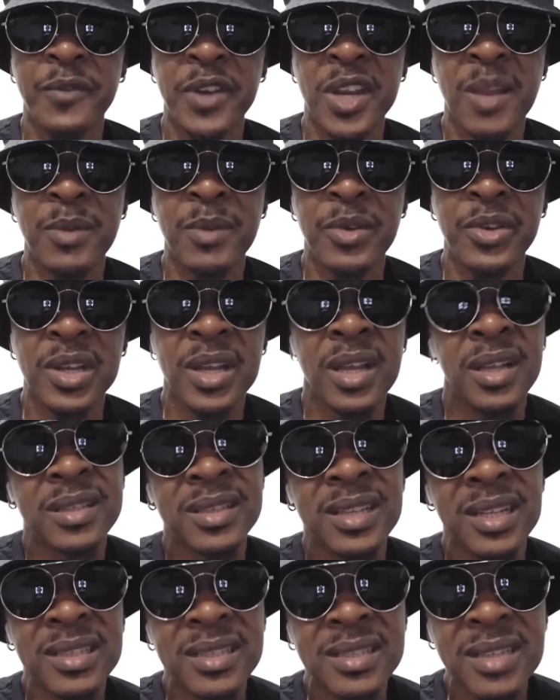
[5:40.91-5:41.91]
he come from
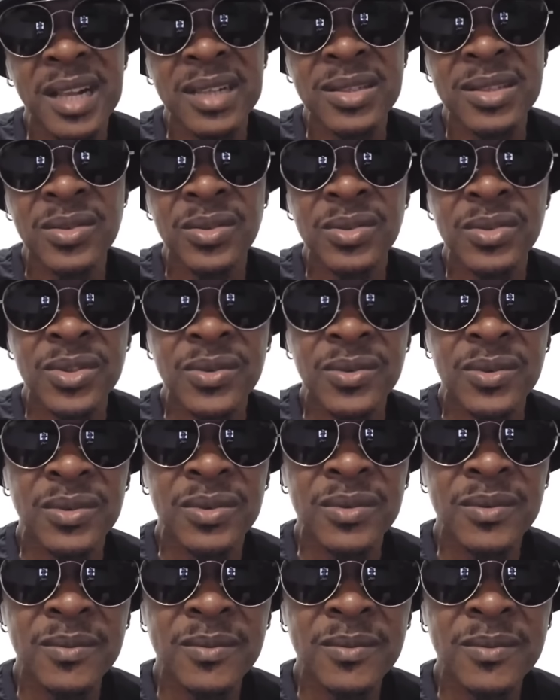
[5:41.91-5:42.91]
America. That is also
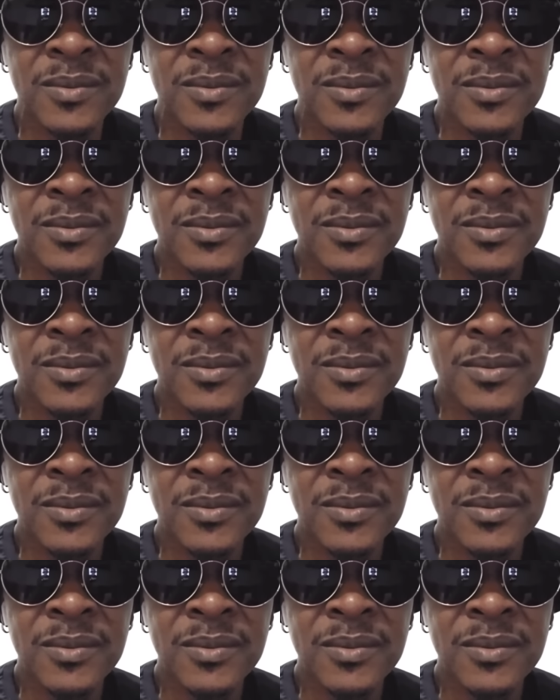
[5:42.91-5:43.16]
true.